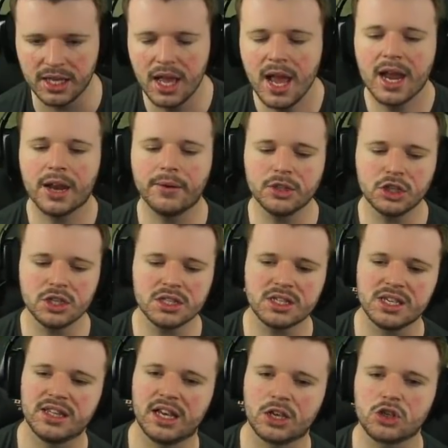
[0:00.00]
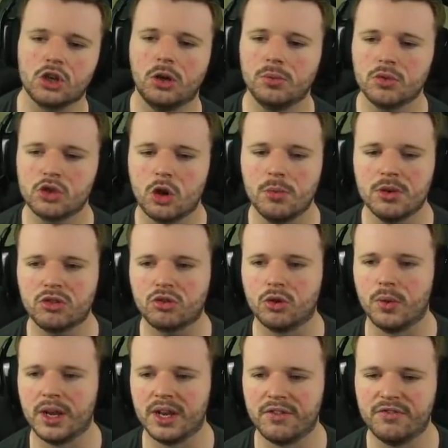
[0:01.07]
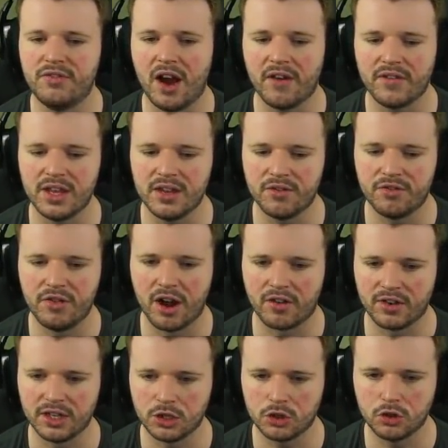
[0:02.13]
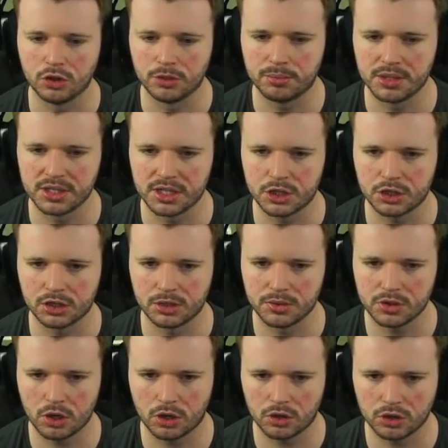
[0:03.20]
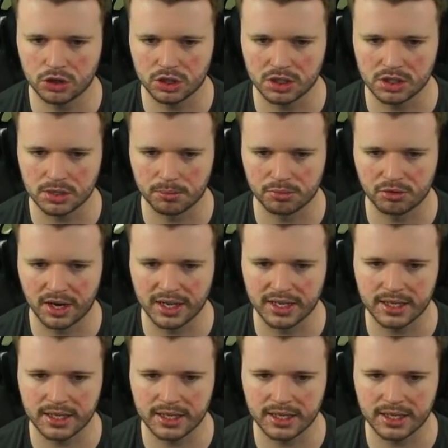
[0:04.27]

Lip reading: Now, as you can see, that Son was coming through in a very, very good position, and he's got a good chance to break.